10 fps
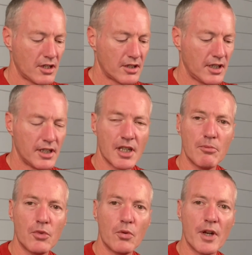the
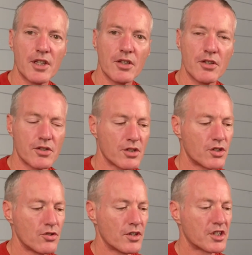gimbal when you're using the
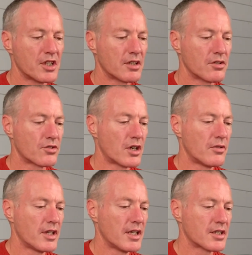joystick control here.